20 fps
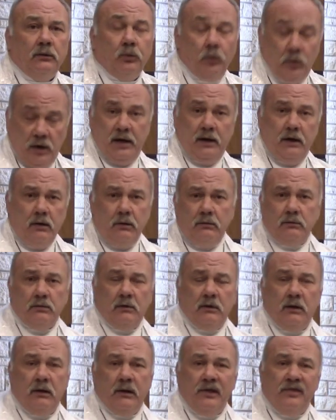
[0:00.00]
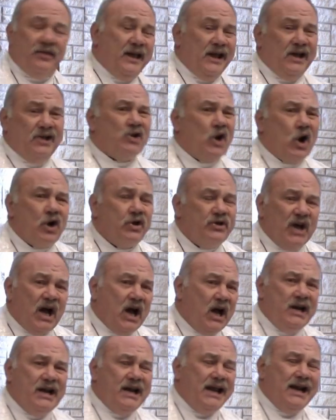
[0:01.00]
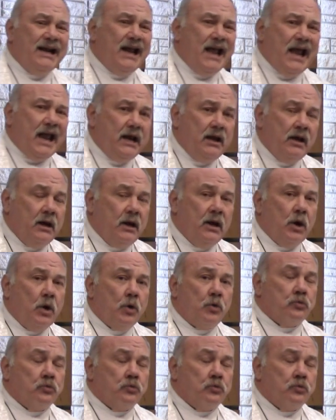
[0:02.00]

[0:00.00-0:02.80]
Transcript: Well, things are done in a